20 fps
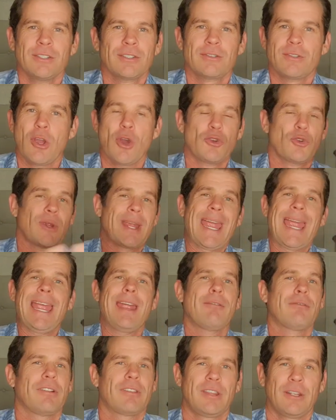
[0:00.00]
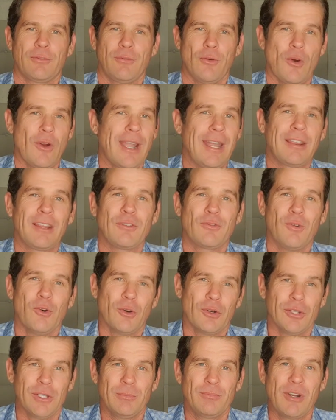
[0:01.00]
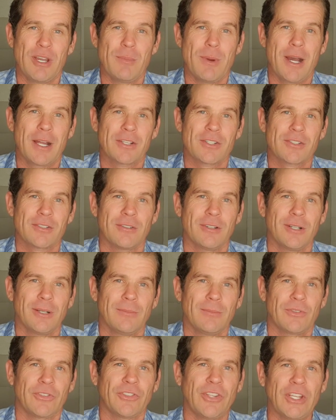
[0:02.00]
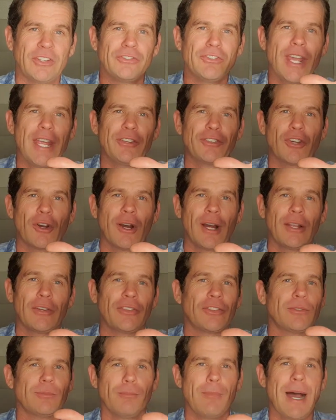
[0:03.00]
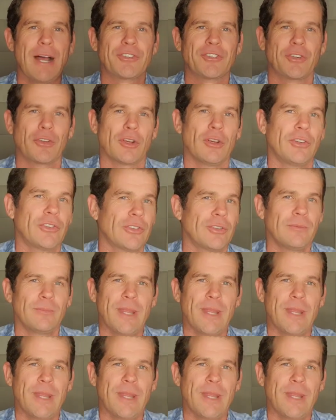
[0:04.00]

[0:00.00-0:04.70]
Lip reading: her doing anything for you, pretty much. Alright, 6 needs, guys. Master those.